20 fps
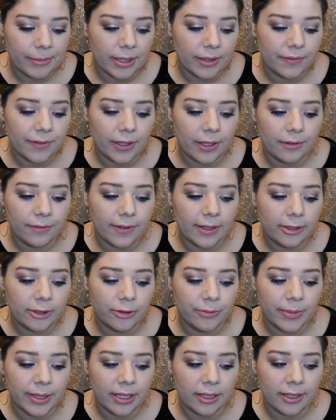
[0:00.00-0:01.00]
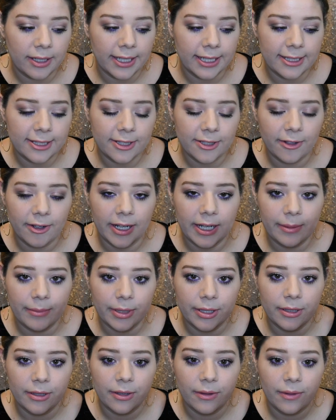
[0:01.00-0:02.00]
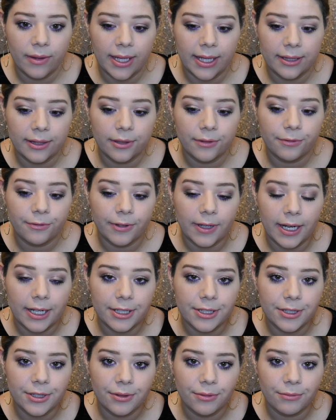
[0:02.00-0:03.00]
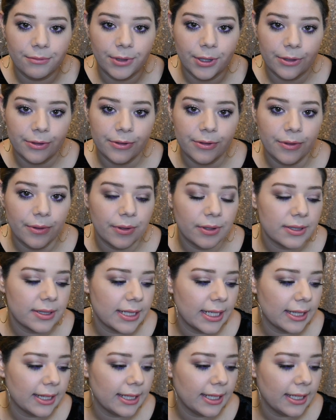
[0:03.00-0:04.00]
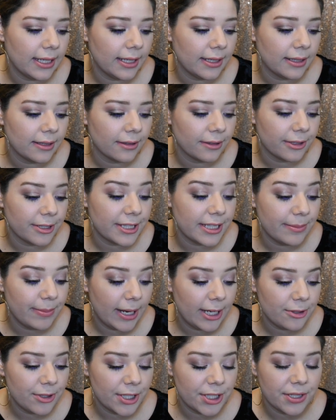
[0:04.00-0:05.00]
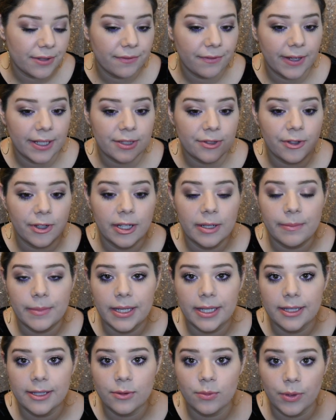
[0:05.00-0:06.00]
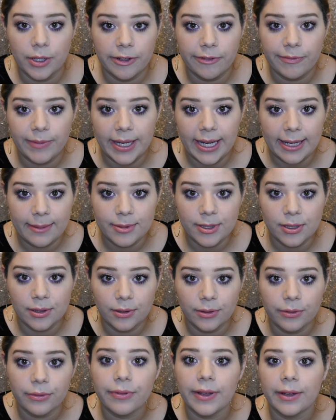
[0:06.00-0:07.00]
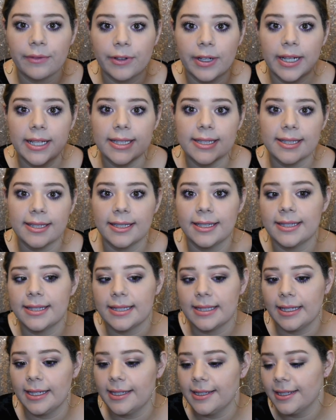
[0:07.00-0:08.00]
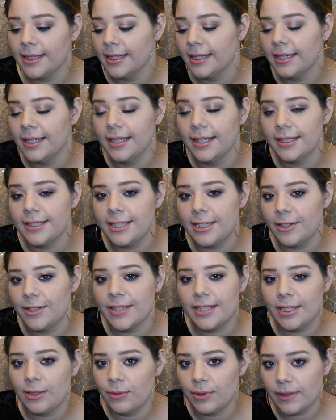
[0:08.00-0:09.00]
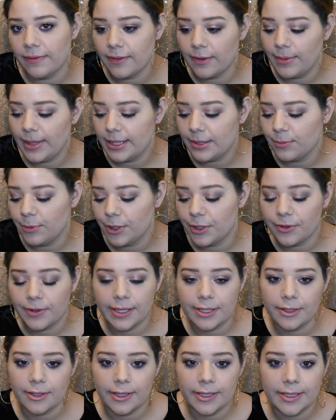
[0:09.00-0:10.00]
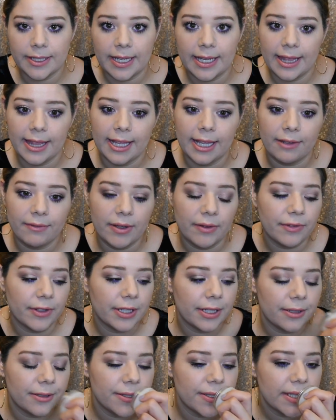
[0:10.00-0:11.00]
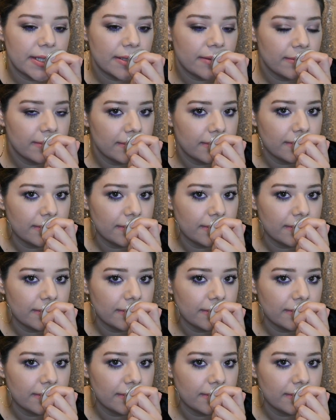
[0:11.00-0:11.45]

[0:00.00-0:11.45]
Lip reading: If y'all follow me on Instagram, you know that the Fresh Rose Daily or Deep Hydration Face Cream is one of my absolute favorites. It's like seriously one of the best moisturizers I think I've ever used,